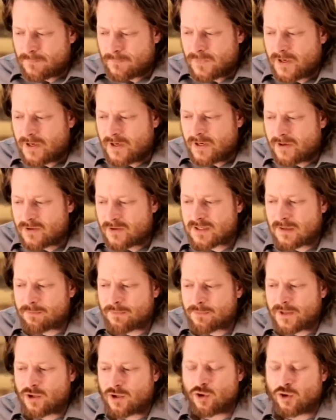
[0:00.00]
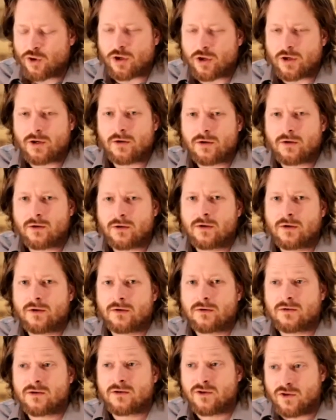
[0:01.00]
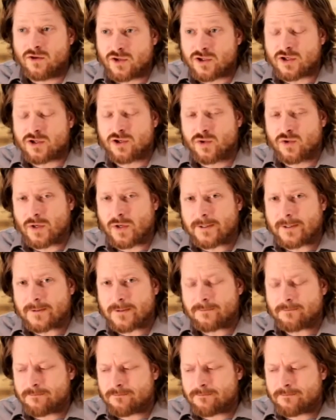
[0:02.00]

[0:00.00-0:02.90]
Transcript: Here is something good. You should do it.